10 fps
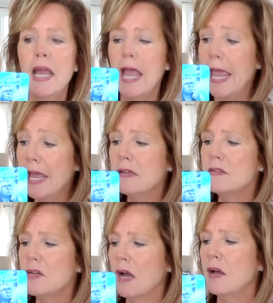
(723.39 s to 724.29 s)
And
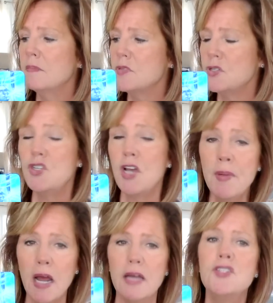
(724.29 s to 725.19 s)
um, to
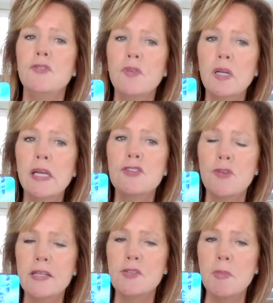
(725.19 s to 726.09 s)
Geminis, you've really
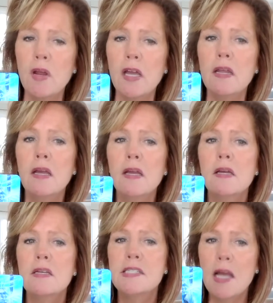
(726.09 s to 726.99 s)
transmuted
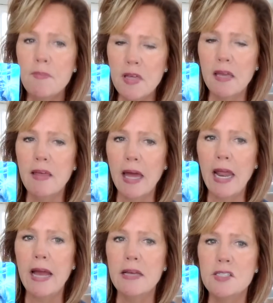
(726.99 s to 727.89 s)
something that
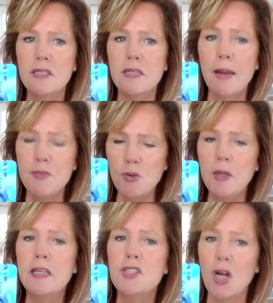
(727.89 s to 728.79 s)
has kept you
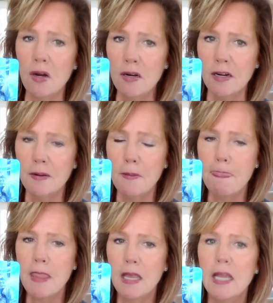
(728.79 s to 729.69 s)
in the dark
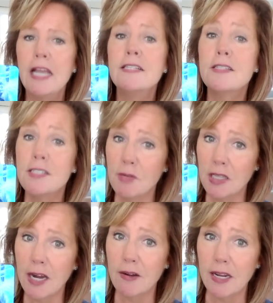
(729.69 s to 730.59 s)
into some
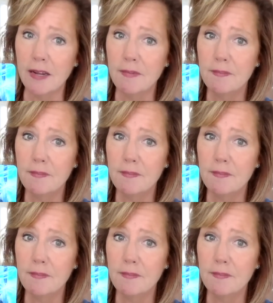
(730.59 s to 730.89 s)
clarity.